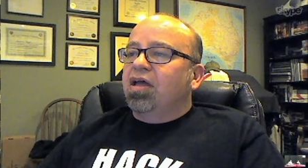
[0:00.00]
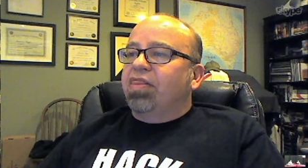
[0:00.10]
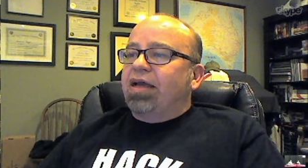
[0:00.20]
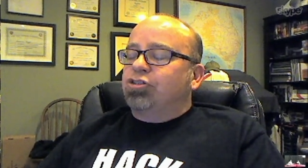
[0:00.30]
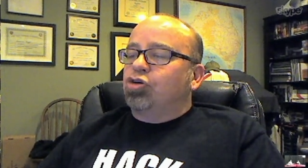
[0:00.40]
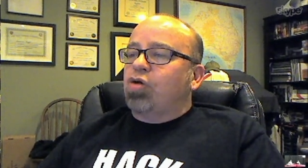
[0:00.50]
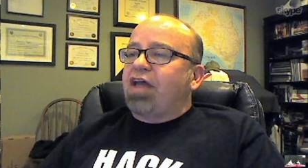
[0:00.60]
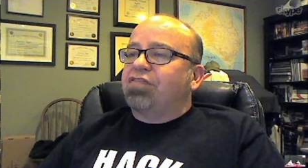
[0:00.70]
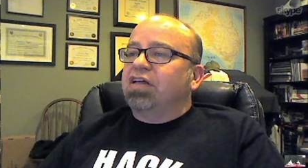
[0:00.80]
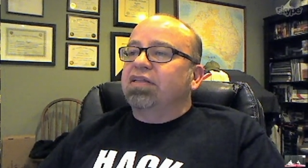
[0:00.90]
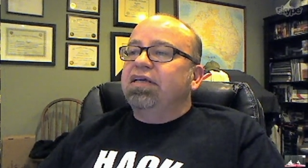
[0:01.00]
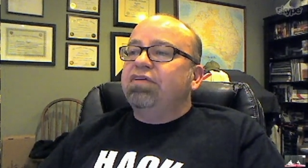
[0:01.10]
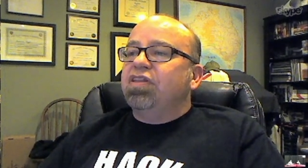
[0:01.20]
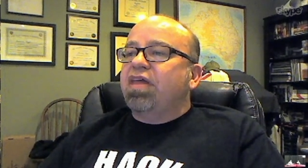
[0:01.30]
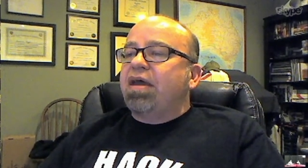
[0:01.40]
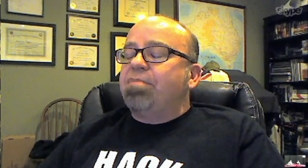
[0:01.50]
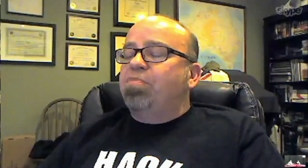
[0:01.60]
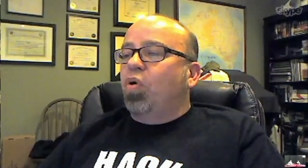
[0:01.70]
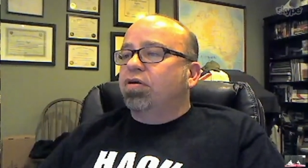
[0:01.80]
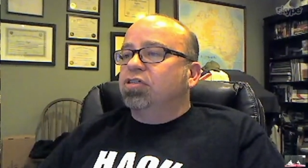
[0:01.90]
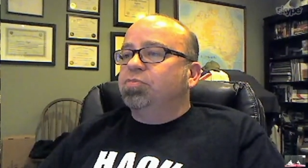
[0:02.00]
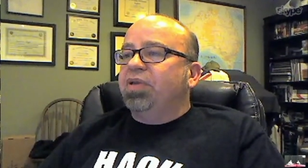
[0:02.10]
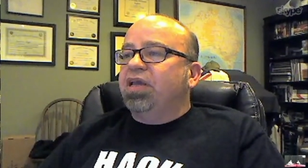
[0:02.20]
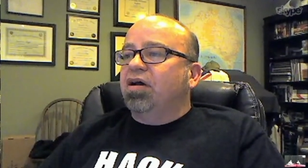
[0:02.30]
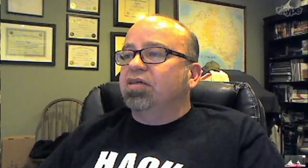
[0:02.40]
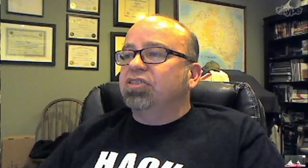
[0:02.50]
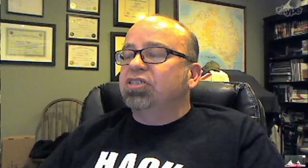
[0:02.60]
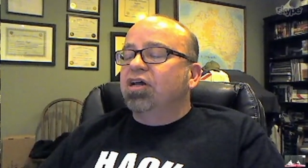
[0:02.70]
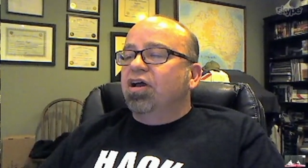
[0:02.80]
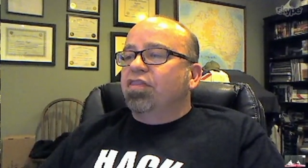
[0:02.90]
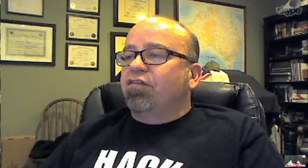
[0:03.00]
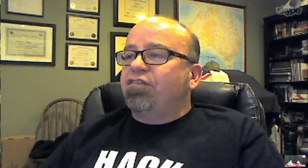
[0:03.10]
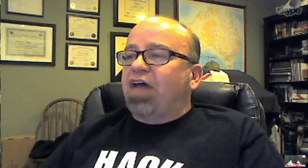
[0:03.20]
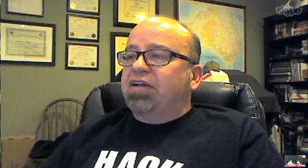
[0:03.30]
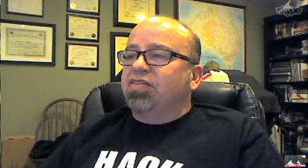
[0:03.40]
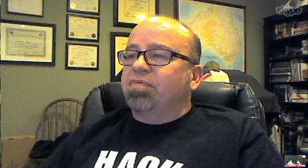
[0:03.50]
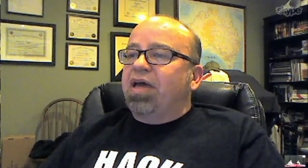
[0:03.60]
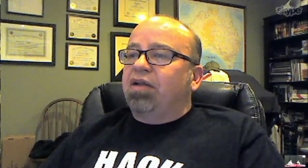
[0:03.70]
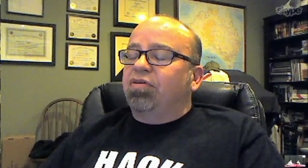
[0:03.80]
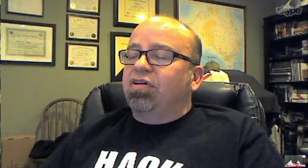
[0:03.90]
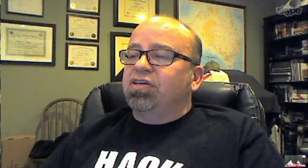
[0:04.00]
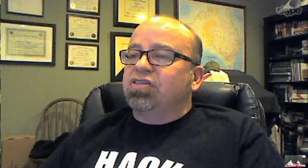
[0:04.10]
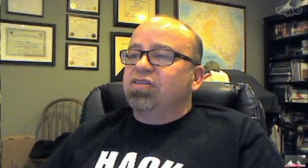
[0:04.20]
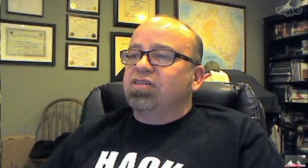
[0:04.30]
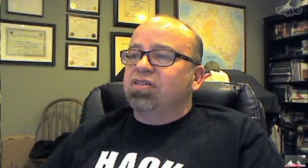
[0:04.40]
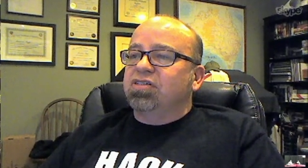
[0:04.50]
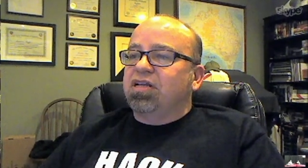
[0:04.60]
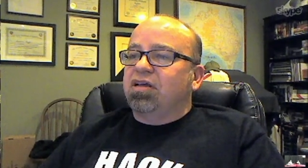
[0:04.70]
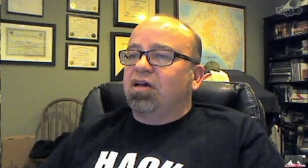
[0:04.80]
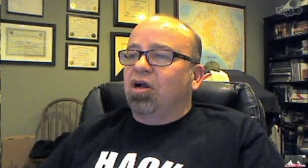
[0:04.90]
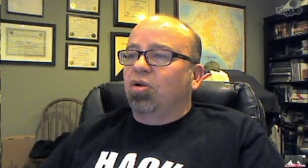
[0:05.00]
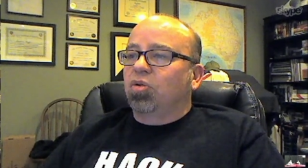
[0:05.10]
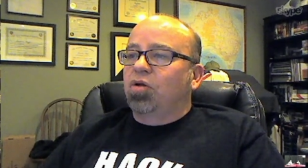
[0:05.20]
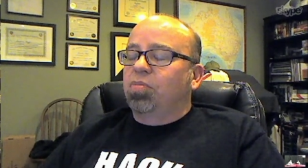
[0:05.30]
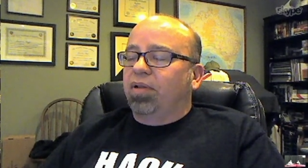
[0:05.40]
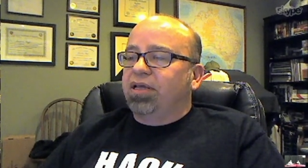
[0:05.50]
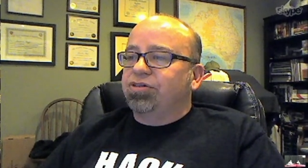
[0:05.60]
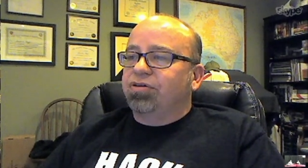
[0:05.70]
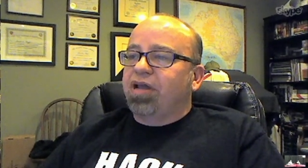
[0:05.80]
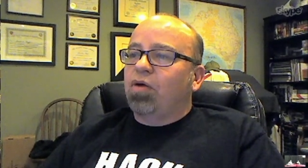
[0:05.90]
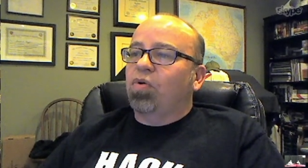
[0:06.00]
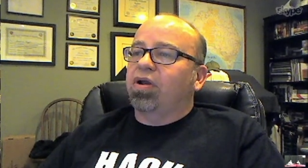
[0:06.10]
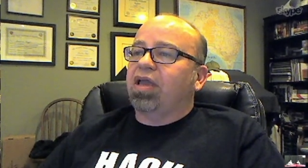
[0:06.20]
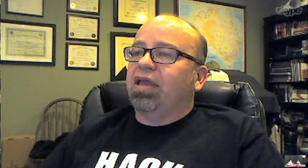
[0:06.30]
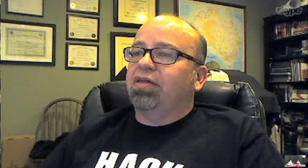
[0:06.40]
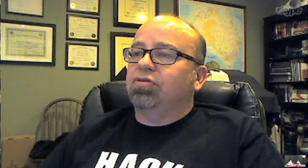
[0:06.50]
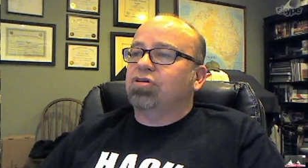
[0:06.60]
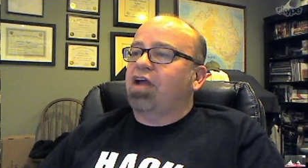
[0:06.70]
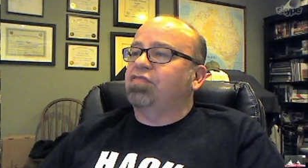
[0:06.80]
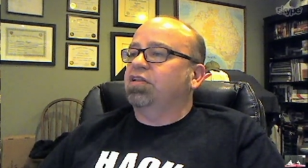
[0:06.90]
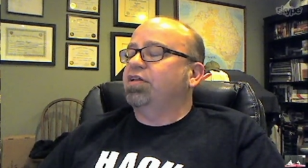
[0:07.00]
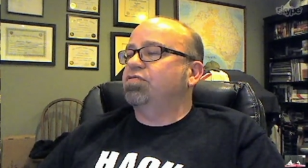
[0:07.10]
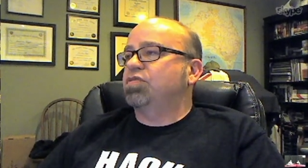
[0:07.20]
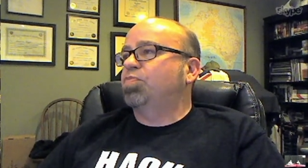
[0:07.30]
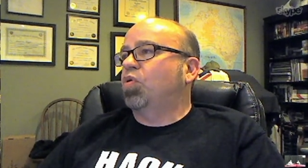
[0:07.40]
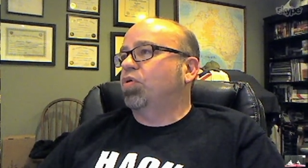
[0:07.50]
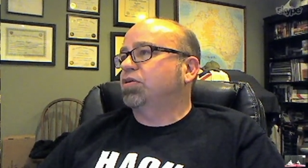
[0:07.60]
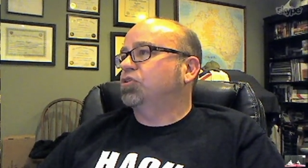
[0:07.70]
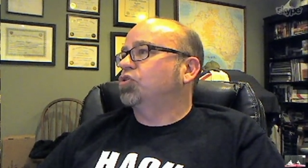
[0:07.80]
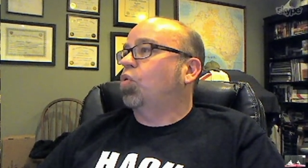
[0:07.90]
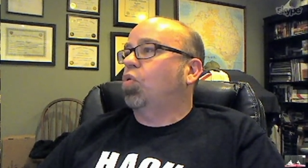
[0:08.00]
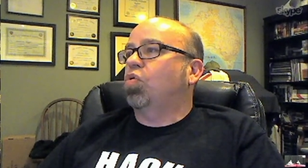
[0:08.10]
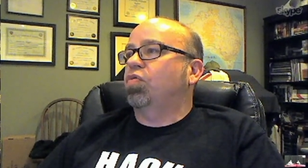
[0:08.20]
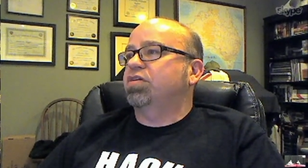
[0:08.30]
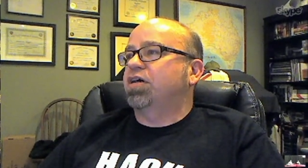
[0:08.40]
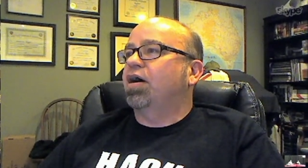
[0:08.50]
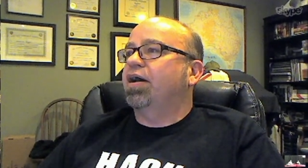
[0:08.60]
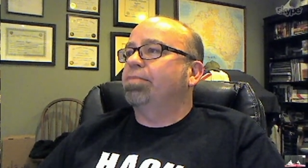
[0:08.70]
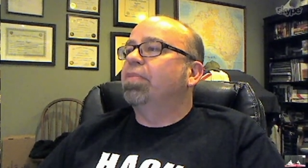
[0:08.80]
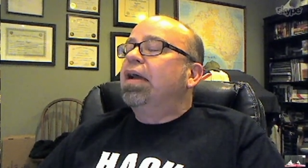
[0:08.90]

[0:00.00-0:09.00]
their traffic leaving their borders because the fact of the matter is this is an, a global internetwork and traffic leaves borders all the time.